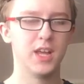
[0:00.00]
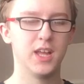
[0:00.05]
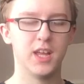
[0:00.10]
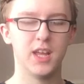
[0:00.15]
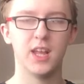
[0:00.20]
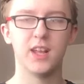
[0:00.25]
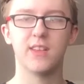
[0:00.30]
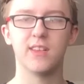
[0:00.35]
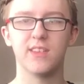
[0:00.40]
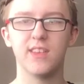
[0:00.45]

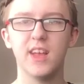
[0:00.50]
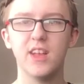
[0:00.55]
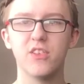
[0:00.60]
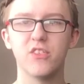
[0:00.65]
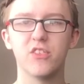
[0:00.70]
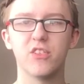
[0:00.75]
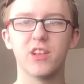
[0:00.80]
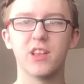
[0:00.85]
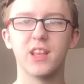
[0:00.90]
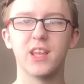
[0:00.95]
It's
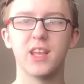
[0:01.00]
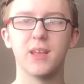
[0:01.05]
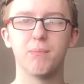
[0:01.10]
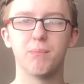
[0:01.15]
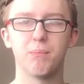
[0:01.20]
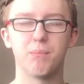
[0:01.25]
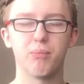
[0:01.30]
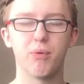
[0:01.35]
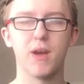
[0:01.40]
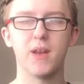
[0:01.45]
essentially
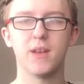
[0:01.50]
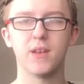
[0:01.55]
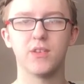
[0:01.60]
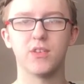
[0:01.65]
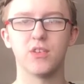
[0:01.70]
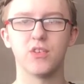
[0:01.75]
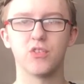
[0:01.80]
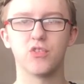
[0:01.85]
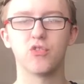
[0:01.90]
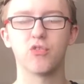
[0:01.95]

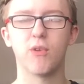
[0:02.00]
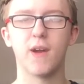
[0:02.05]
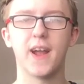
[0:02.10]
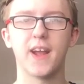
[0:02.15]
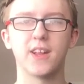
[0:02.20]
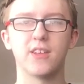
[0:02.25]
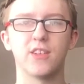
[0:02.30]
predators trying